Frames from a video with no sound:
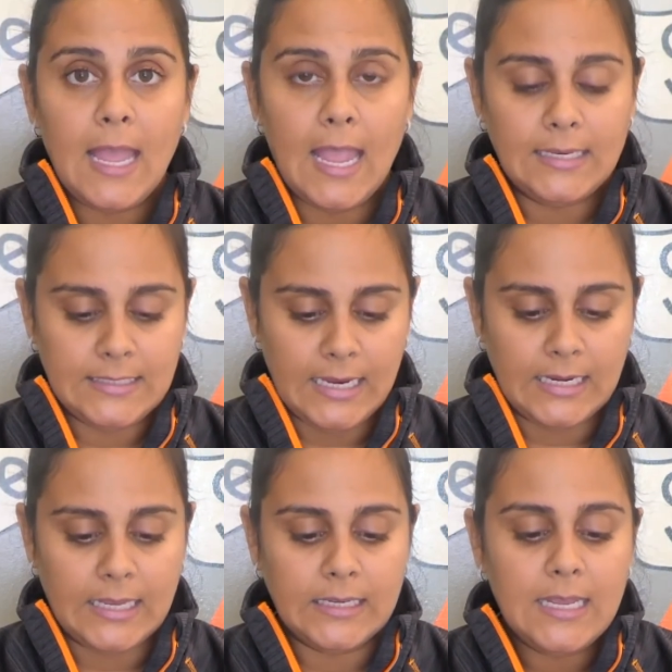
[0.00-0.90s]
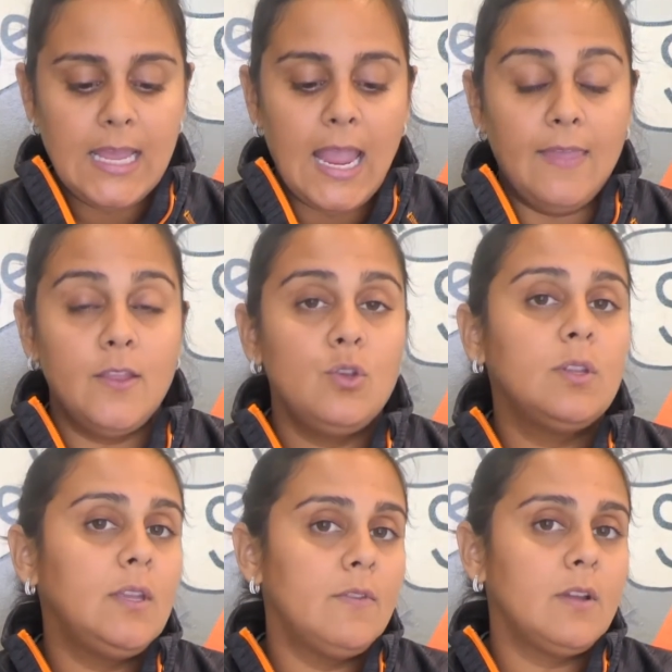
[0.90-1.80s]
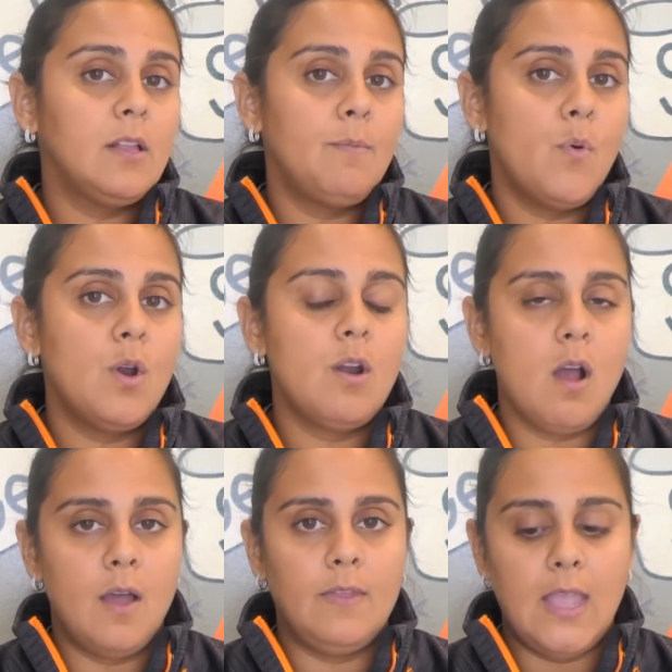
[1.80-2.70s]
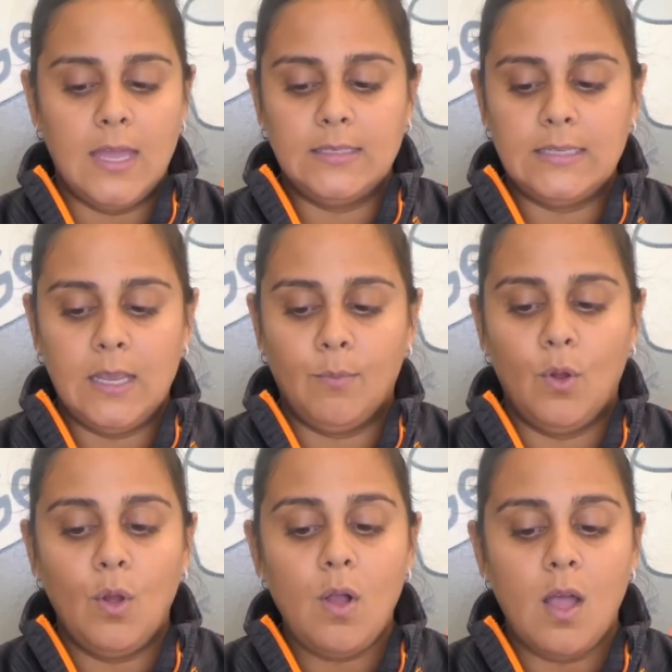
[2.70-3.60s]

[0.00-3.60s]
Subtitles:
and date it. And then you can leave the clipboard on the end table.